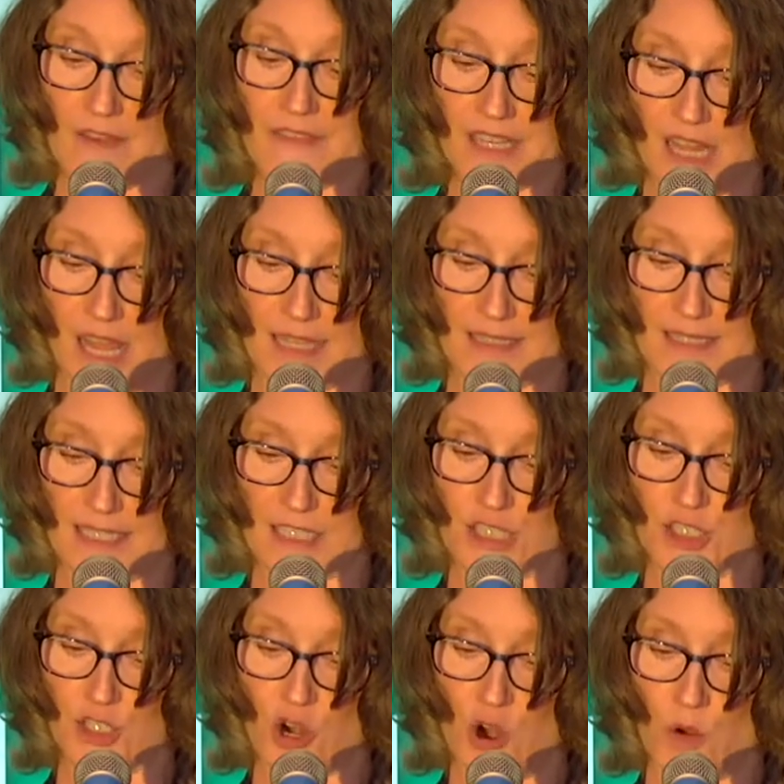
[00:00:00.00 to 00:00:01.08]
the classic
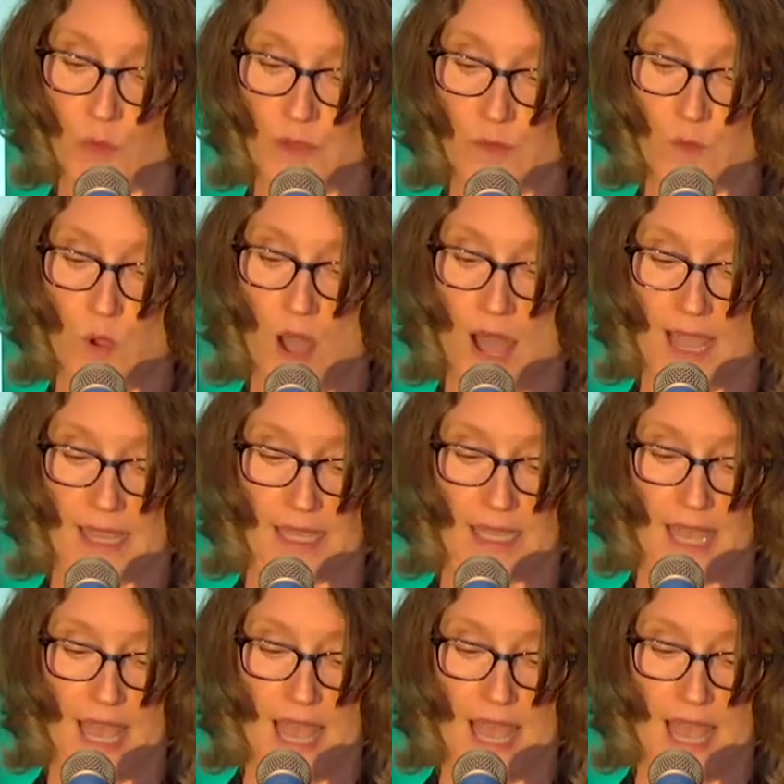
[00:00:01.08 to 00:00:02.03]
Start With Why,